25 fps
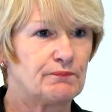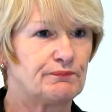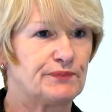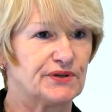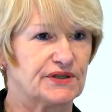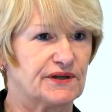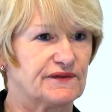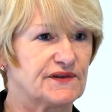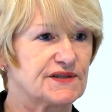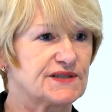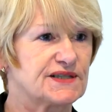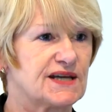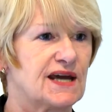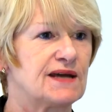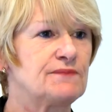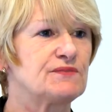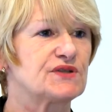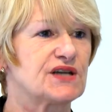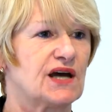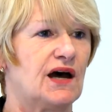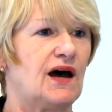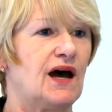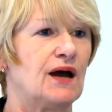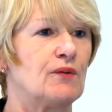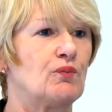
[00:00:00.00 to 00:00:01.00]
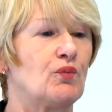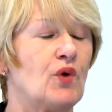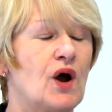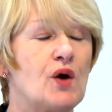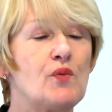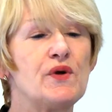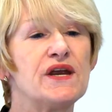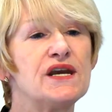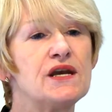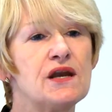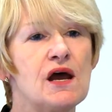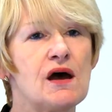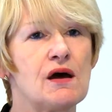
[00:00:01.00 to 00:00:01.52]
But at the same time, where
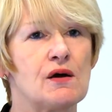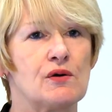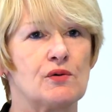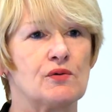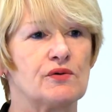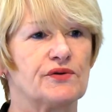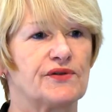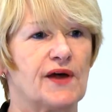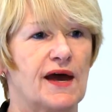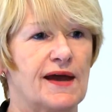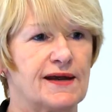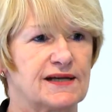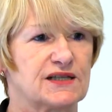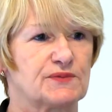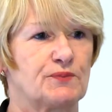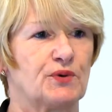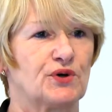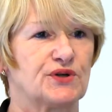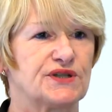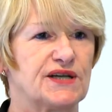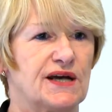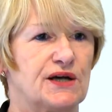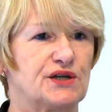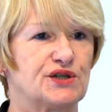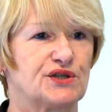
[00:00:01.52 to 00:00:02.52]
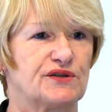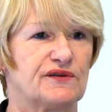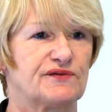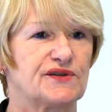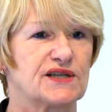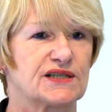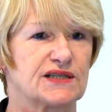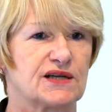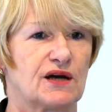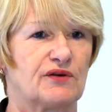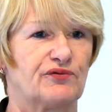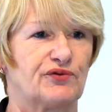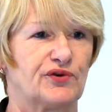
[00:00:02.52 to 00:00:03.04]
we know that exploitation of
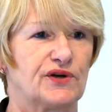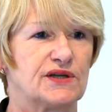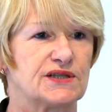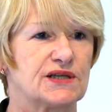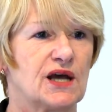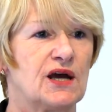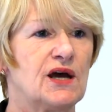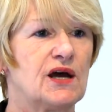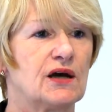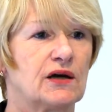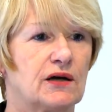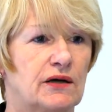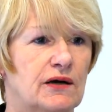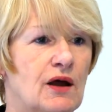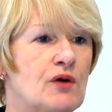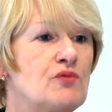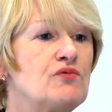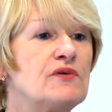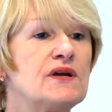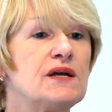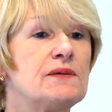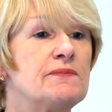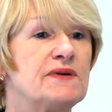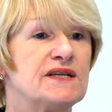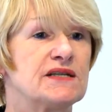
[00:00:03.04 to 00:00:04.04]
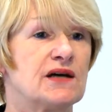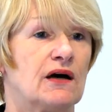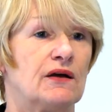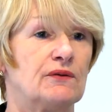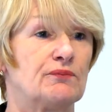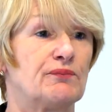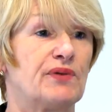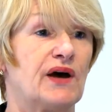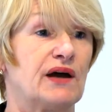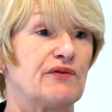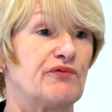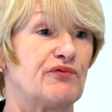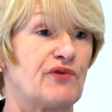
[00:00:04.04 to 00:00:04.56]
discoveries can only be
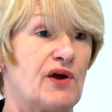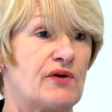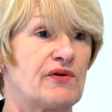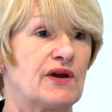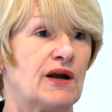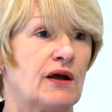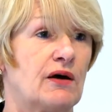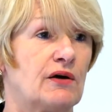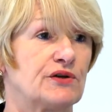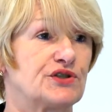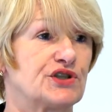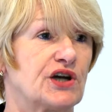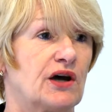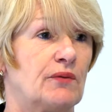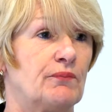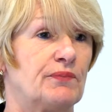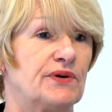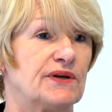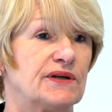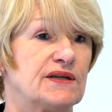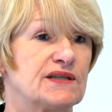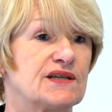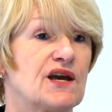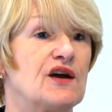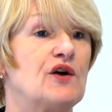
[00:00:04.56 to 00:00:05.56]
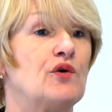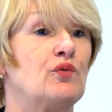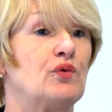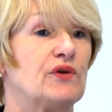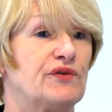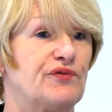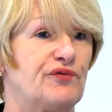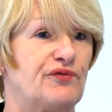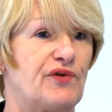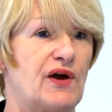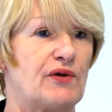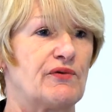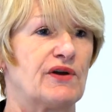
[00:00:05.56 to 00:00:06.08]
done by very large companies
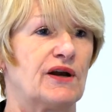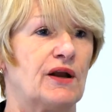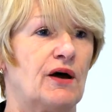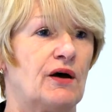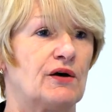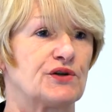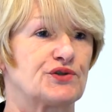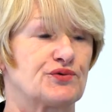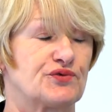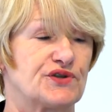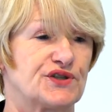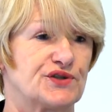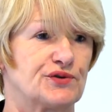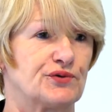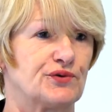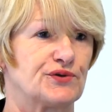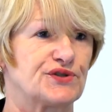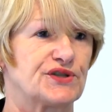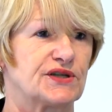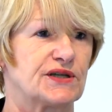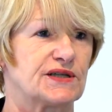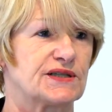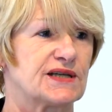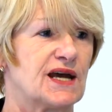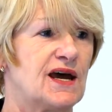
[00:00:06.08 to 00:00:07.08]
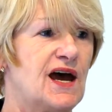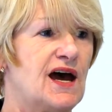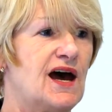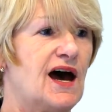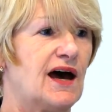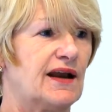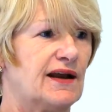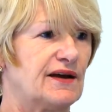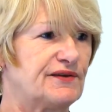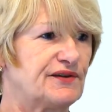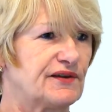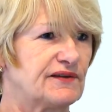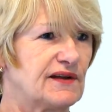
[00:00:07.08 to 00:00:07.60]
with very large resources.
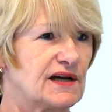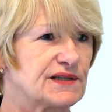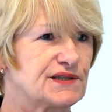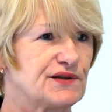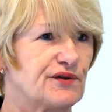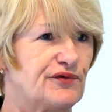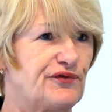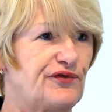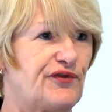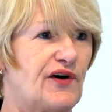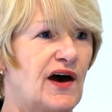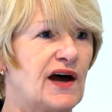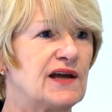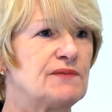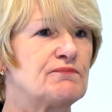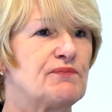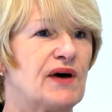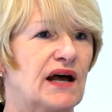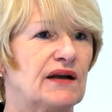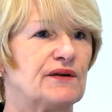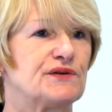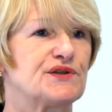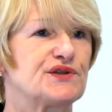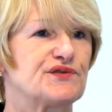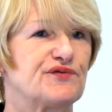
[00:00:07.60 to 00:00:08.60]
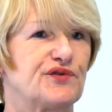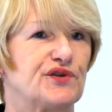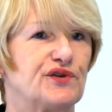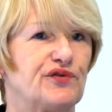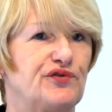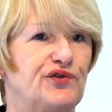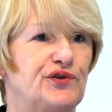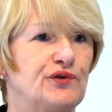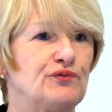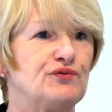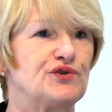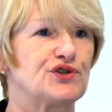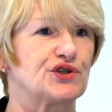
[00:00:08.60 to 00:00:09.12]
And I think that's a fine balance for the
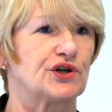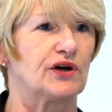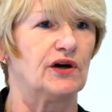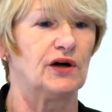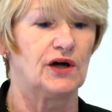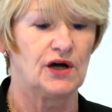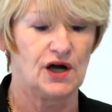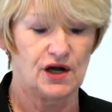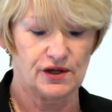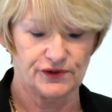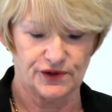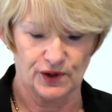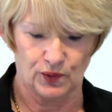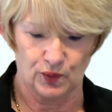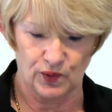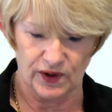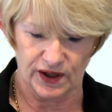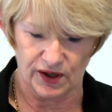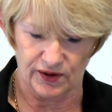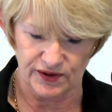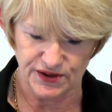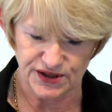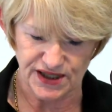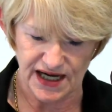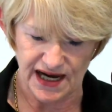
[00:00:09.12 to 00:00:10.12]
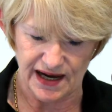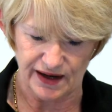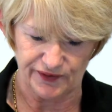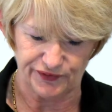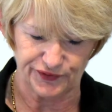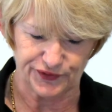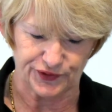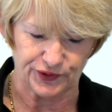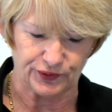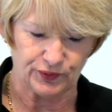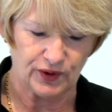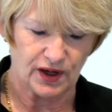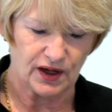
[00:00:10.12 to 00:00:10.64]
future that we're going to have
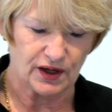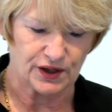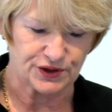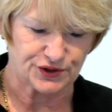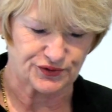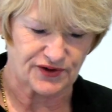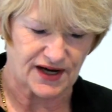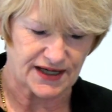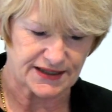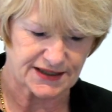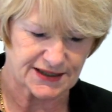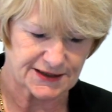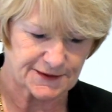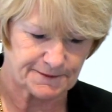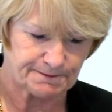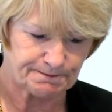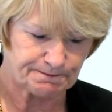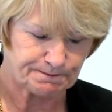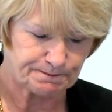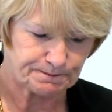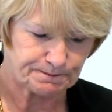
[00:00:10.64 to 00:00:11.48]
to address.